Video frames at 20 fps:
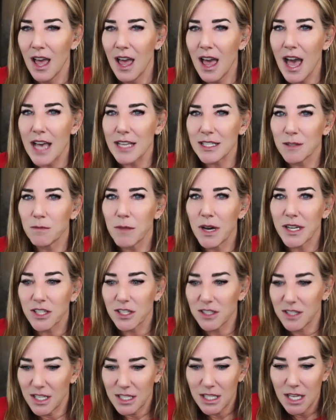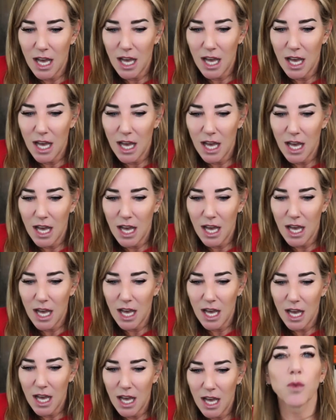as much as it's, I
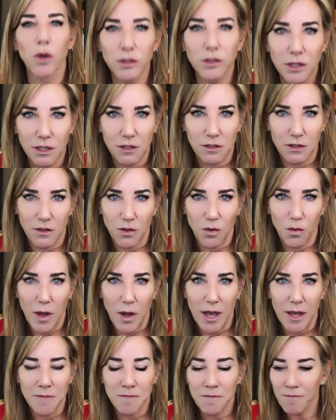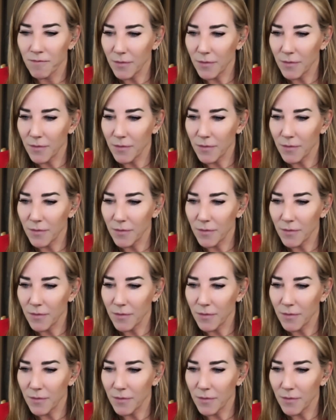see the world in a certain way.